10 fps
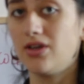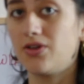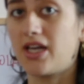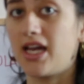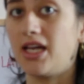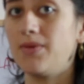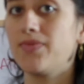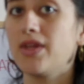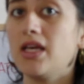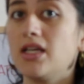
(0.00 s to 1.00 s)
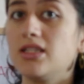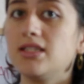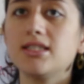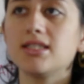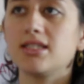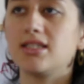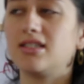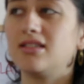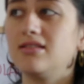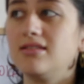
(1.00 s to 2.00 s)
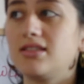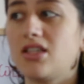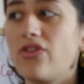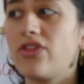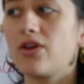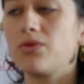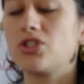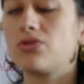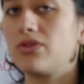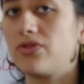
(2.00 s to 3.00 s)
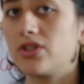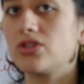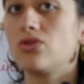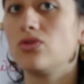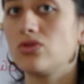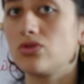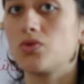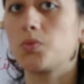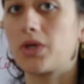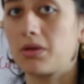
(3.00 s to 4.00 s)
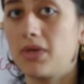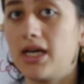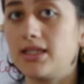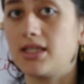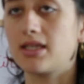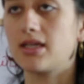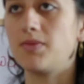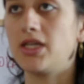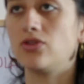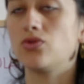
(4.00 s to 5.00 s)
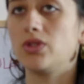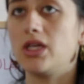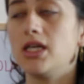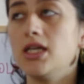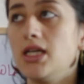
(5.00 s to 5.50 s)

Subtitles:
Okay, this is something which refers also to pragmatic. I mean, to the